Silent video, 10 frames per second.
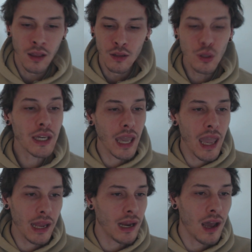Look
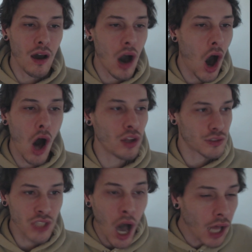at a
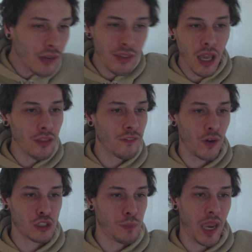ton of the other
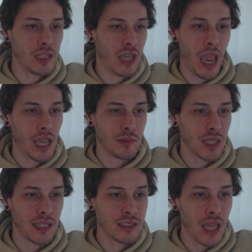first page games and